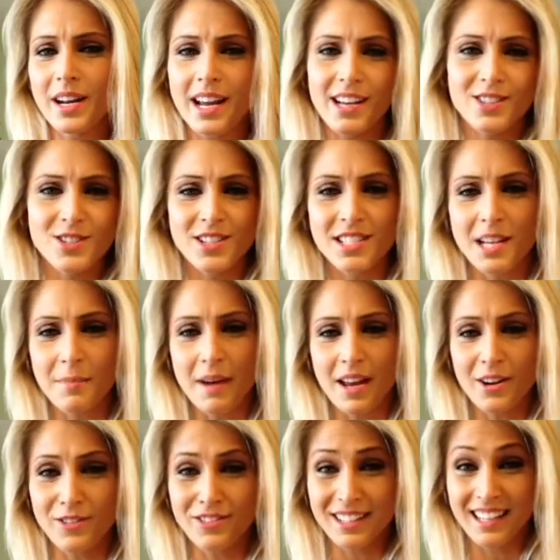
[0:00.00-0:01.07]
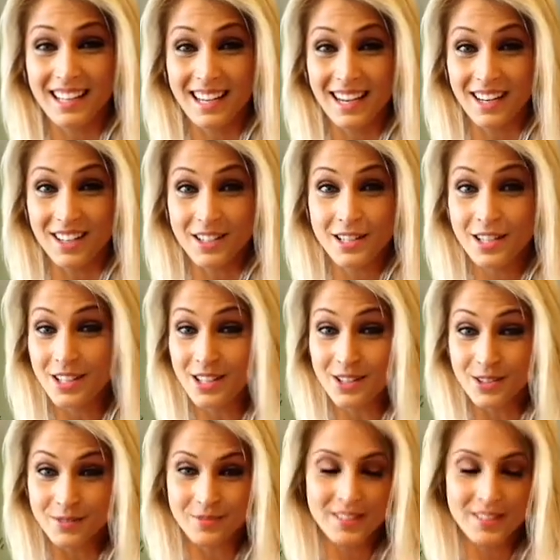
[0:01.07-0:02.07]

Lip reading: extra step I don't really care to do.